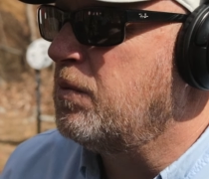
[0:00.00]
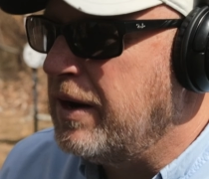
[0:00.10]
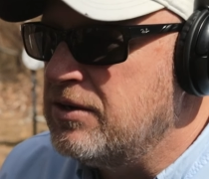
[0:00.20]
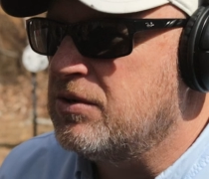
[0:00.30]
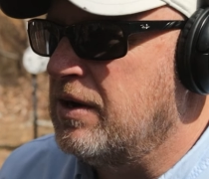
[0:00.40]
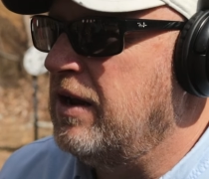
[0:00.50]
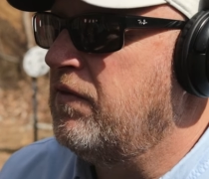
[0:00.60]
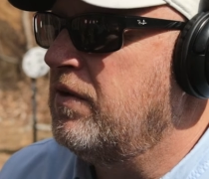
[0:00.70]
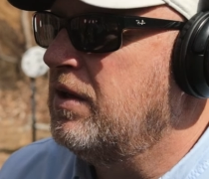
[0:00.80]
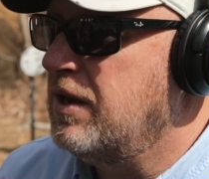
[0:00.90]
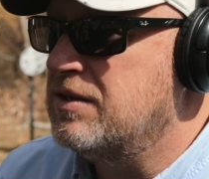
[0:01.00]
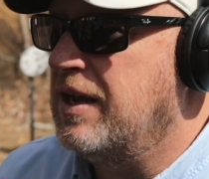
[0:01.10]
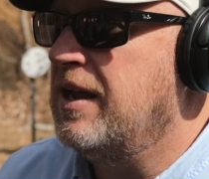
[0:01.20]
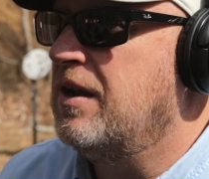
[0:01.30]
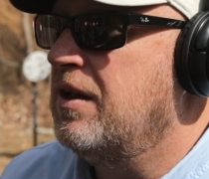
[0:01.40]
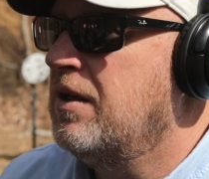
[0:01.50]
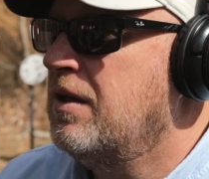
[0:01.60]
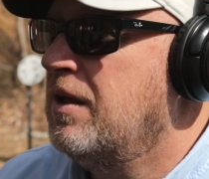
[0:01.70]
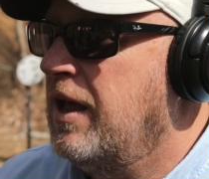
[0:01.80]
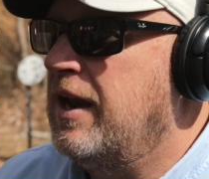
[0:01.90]
a razor knife in his hand,
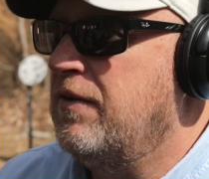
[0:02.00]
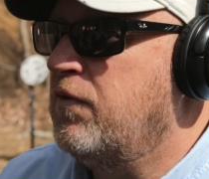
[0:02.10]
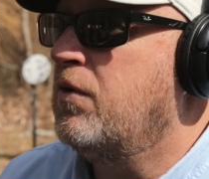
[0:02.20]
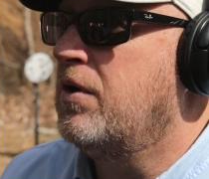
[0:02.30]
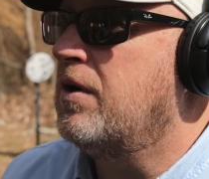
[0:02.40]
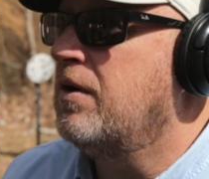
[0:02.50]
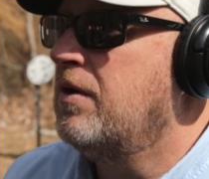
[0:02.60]
heading for her.